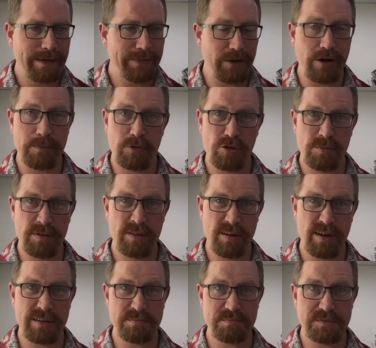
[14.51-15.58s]
that I'm human, that
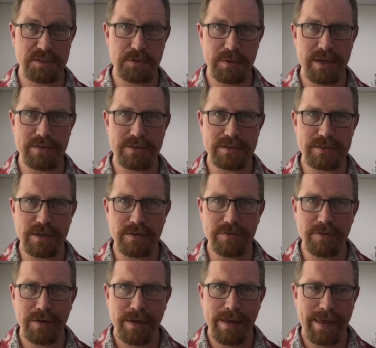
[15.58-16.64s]
I still get this stuff,